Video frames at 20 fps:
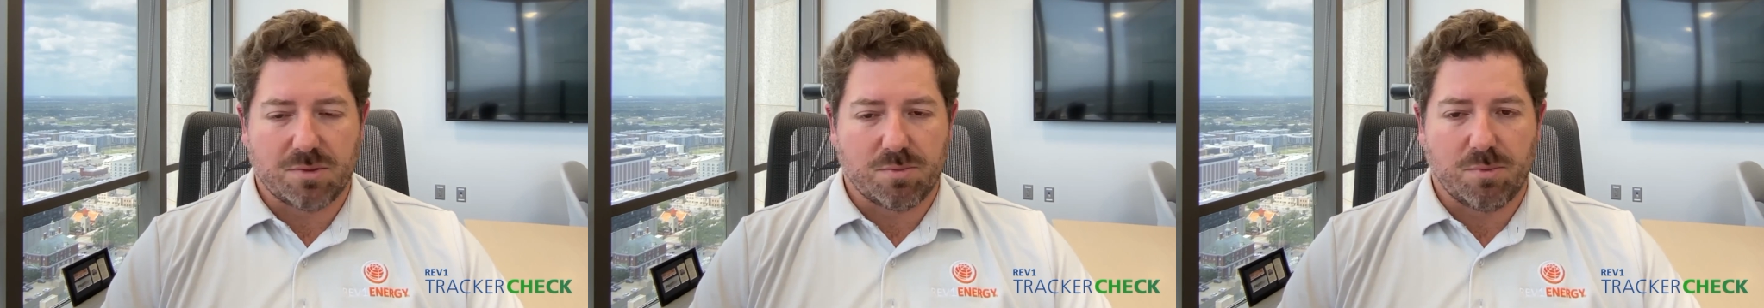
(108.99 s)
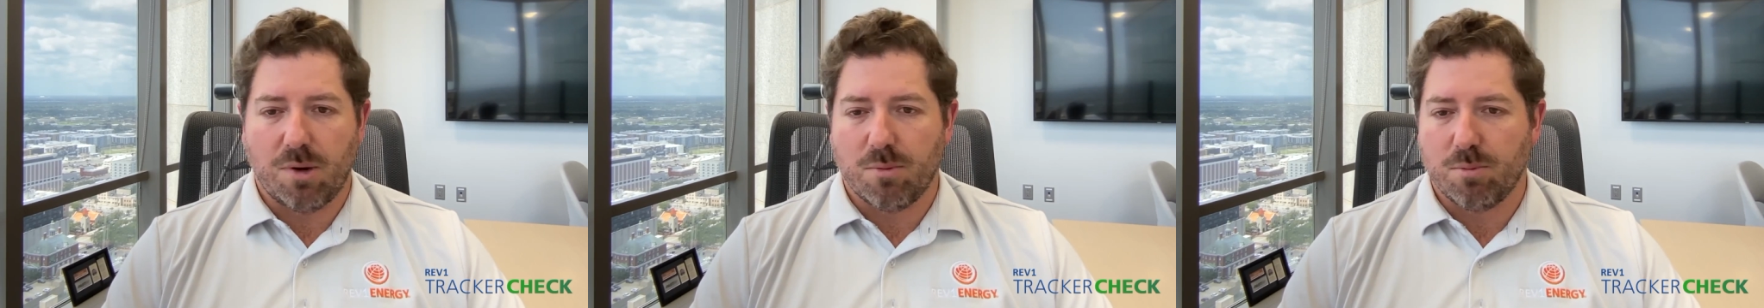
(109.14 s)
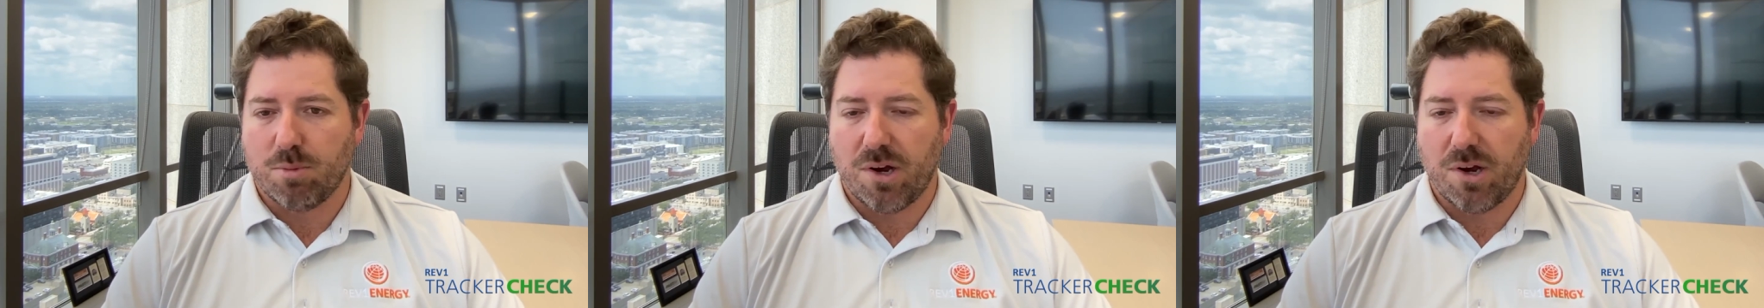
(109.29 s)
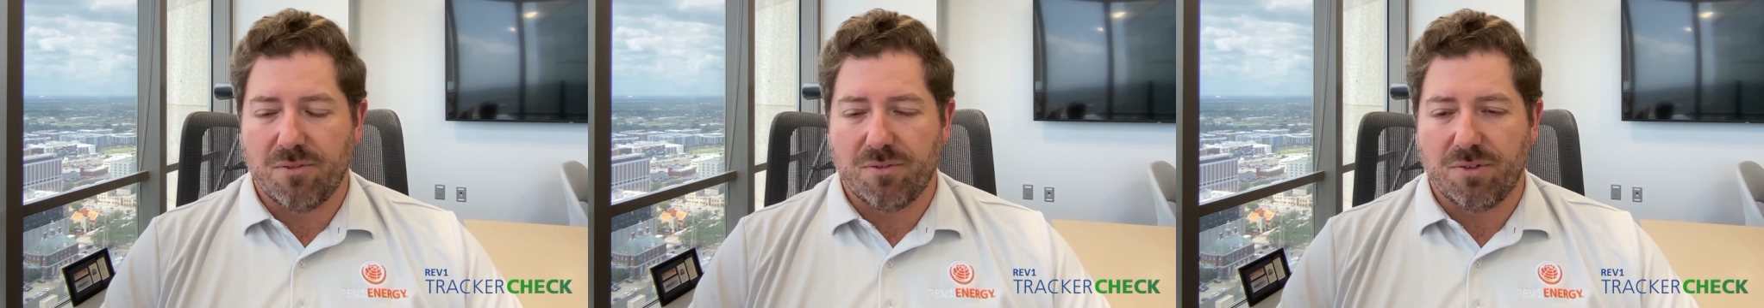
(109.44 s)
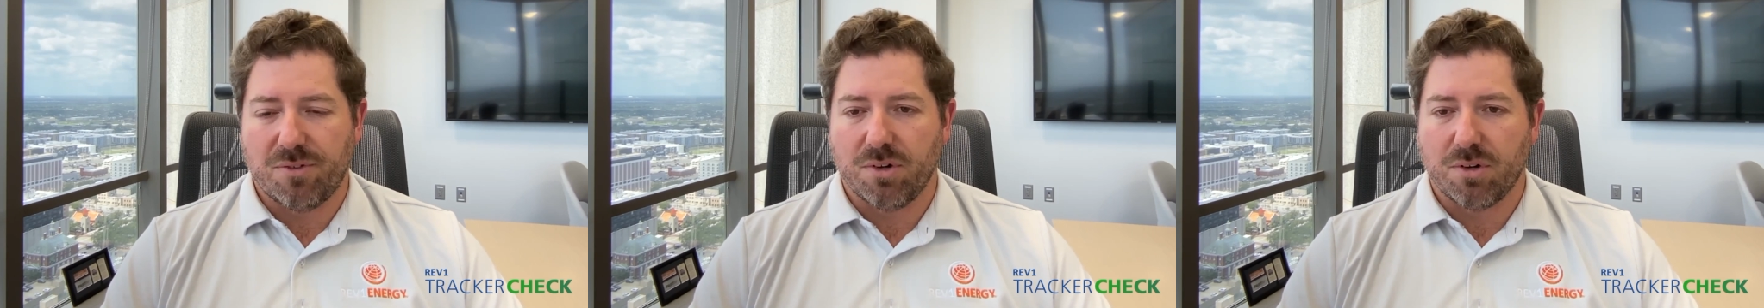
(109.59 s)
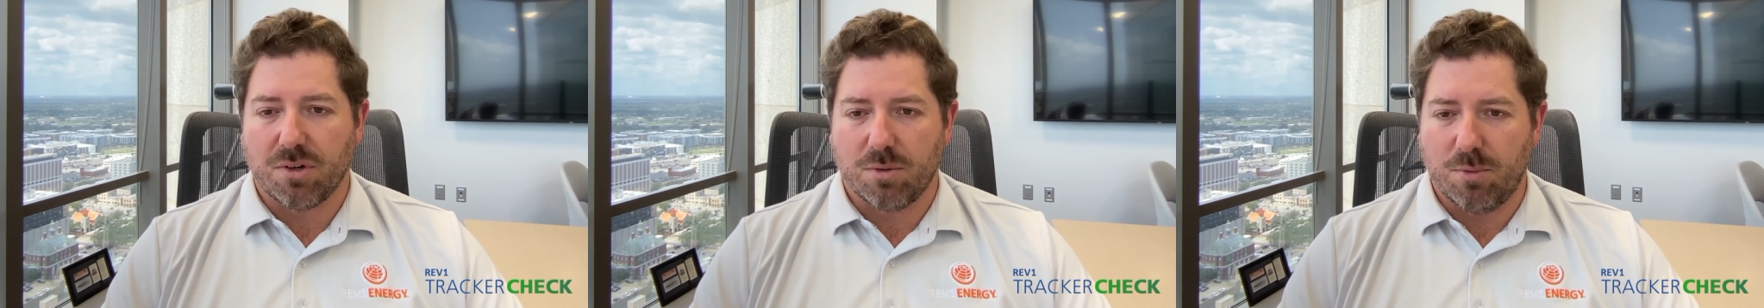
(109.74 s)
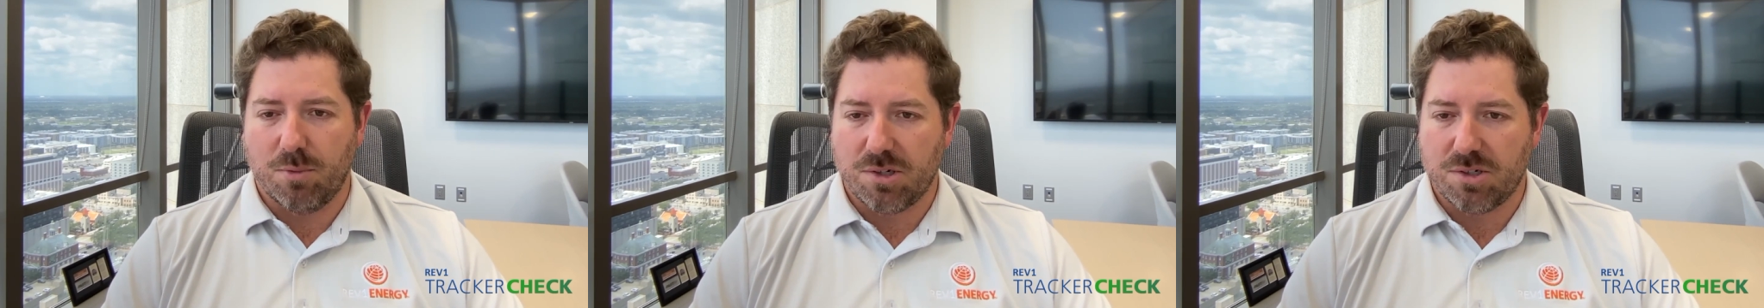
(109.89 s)
small brownfield
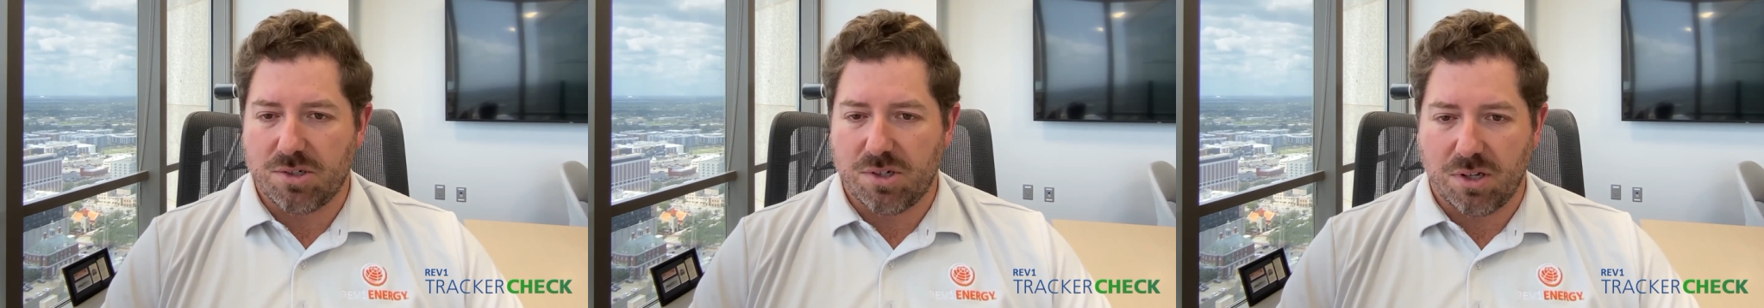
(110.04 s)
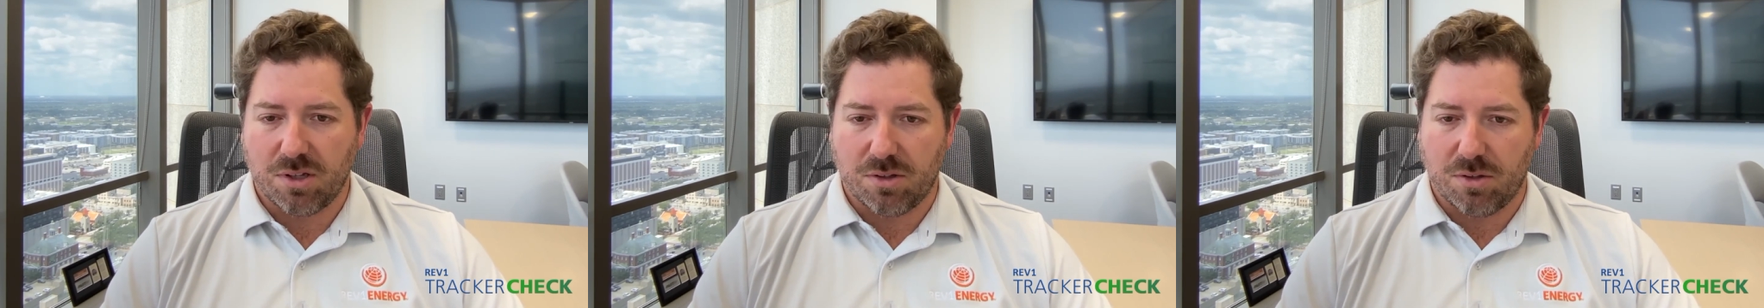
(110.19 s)
commissioning,